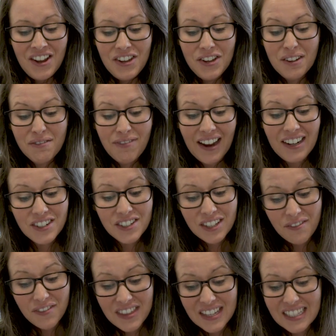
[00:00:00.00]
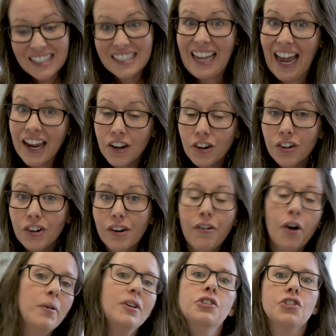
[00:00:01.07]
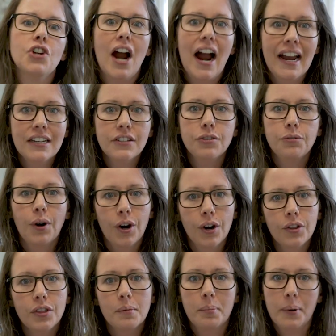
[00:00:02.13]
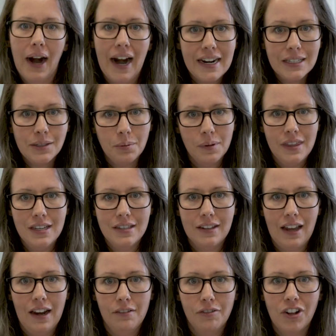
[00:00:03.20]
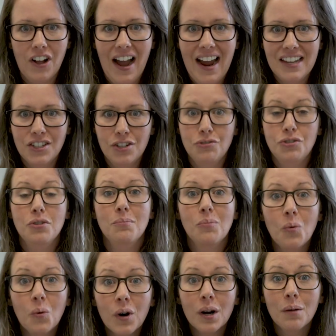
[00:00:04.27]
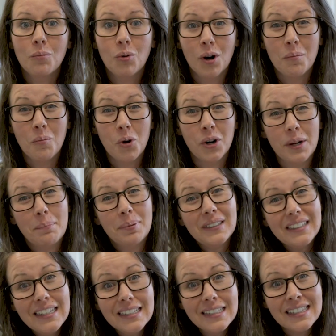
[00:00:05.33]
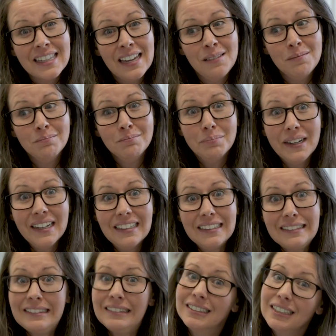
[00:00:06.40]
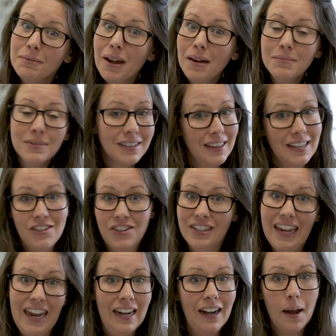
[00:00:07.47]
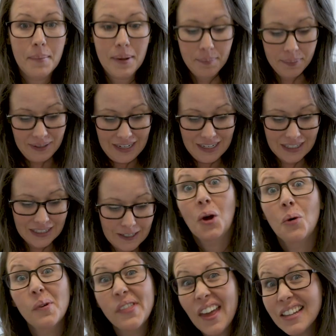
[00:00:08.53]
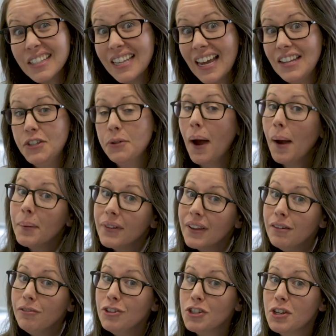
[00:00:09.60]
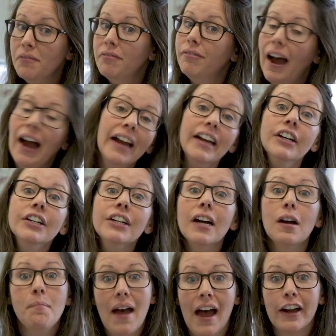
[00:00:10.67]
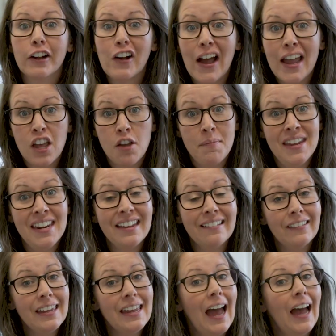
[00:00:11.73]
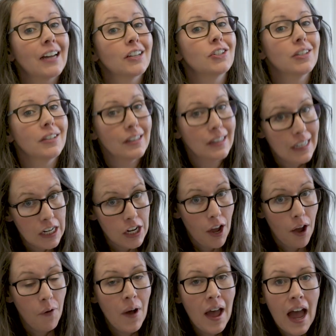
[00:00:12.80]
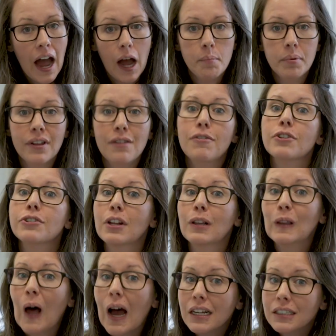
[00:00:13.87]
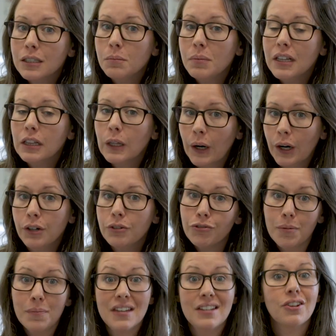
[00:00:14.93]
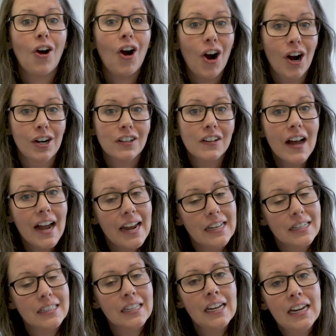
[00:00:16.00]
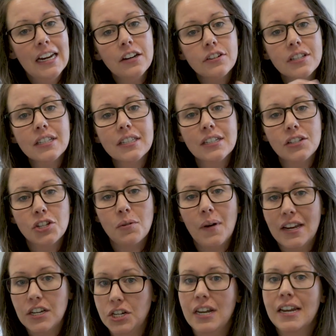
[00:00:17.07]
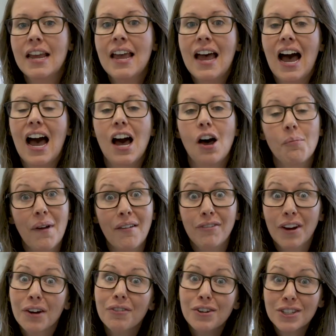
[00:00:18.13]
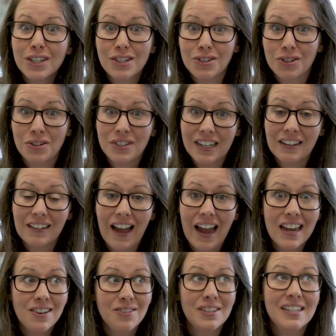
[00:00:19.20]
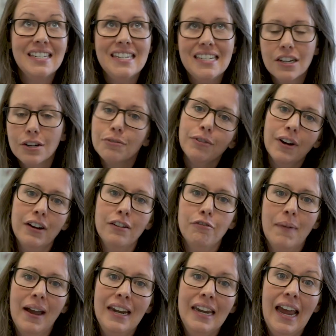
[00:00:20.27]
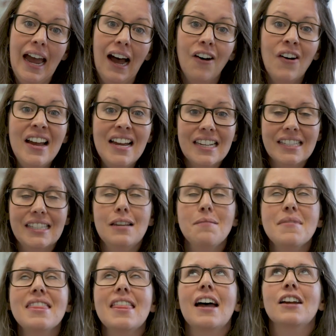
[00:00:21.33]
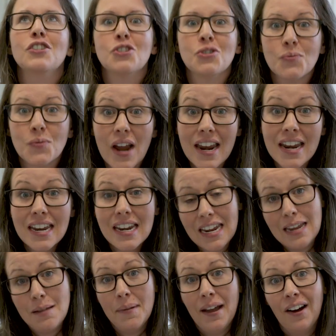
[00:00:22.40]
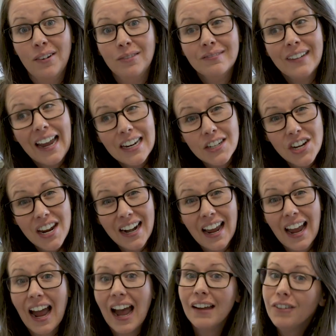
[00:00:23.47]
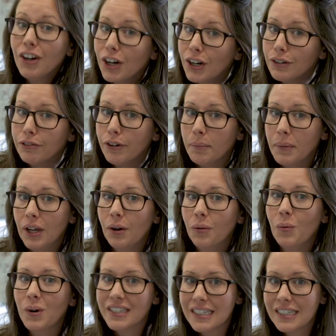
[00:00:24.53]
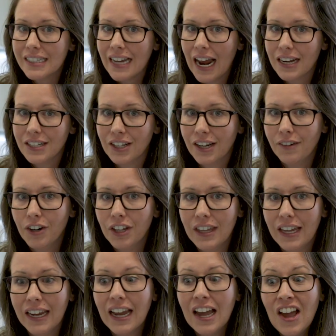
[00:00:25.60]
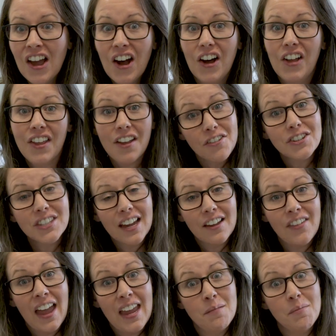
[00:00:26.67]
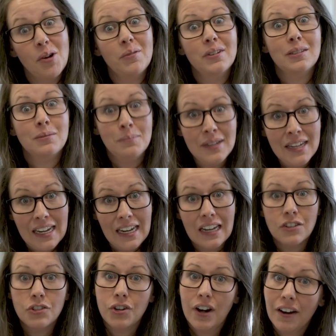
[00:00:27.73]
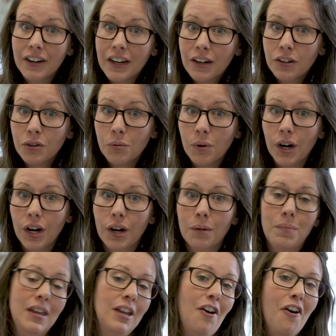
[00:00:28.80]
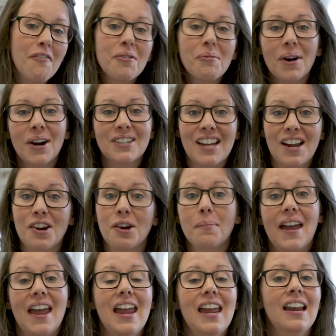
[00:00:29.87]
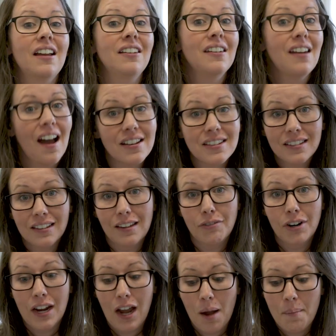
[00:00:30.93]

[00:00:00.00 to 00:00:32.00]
You can find yourself in this cycle of always trying to earn the price with these kind of clients. You do more and more and more to please them, but sometimes they just cannot be pleased. With that said, do I believe you should fire a bad client immediately? Actually, no. I believe there's a lot to be learned from these hard clients. Here's the situation. My very first consulting client, who's a dear friend of mine now, sent me that dreaded email. Hey Shanna, I haven't heard from you. What's the status on everything? On the other side of that email was me, drowning under work, being overworked, underpaid, not delivering